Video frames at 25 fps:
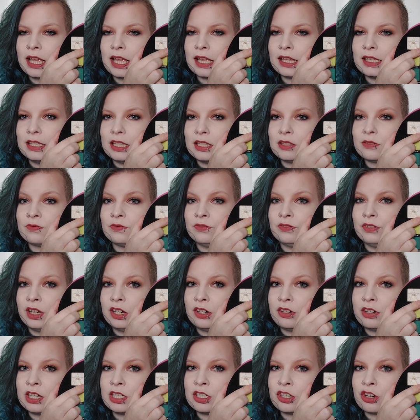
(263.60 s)
is
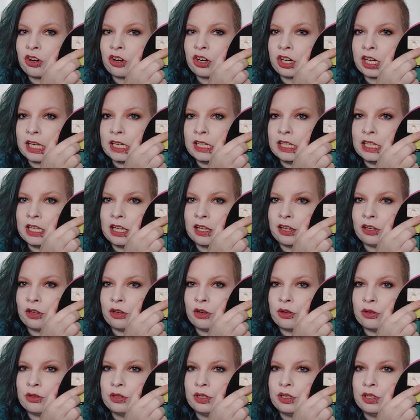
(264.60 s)
very dark and
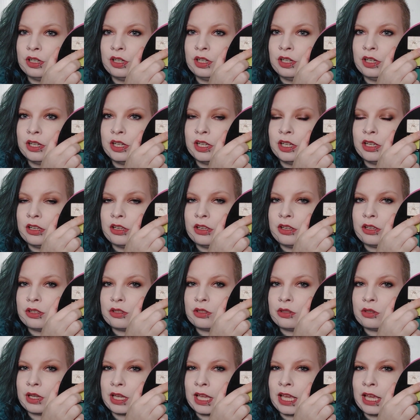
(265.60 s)
yellow,
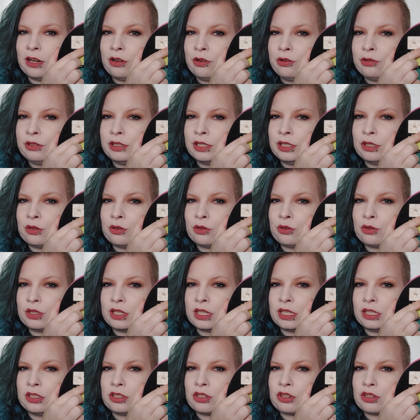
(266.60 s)
so I can only use
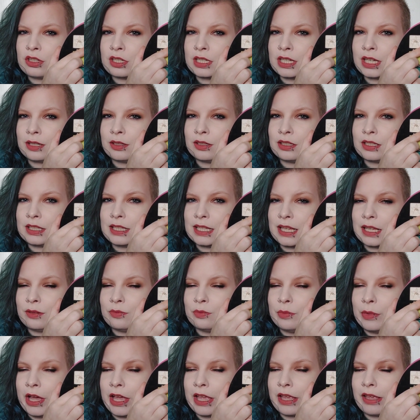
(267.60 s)
it to set
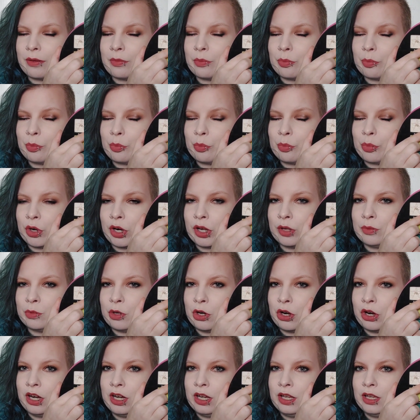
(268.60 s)
my
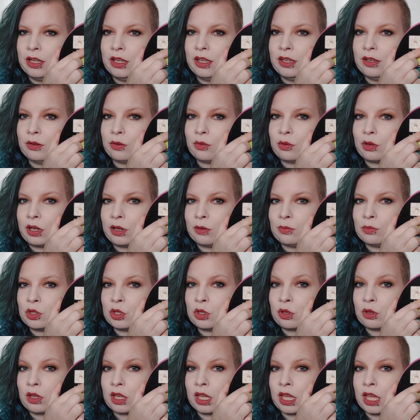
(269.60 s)
primer when I'm
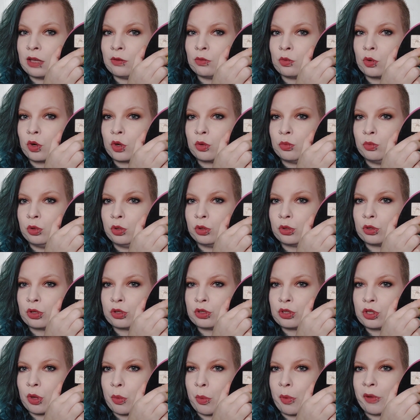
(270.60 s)
doing a warm look
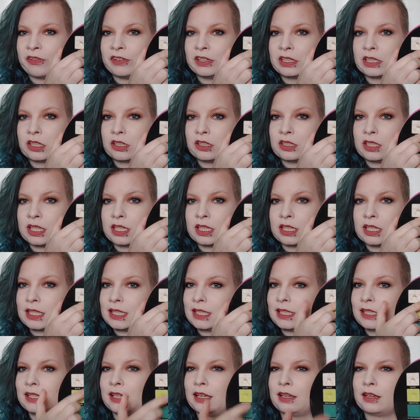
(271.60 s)
on top of it, because
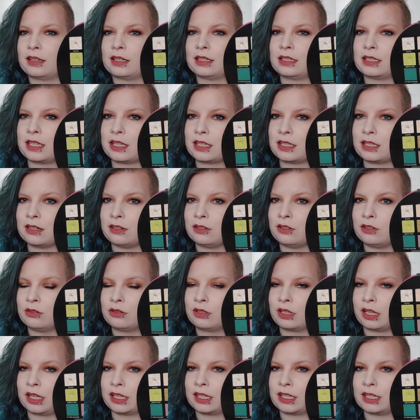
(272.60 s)
it doesn't
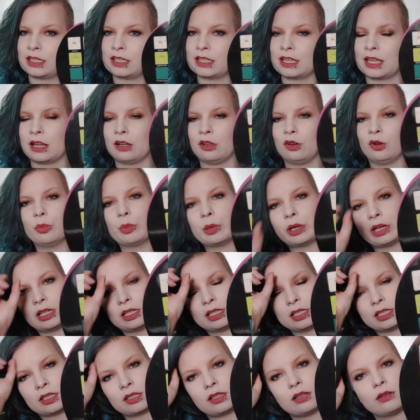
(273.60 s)
look like it's yellow, but it
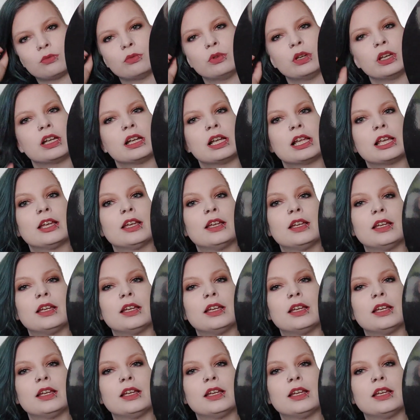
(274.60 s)
is weirdly.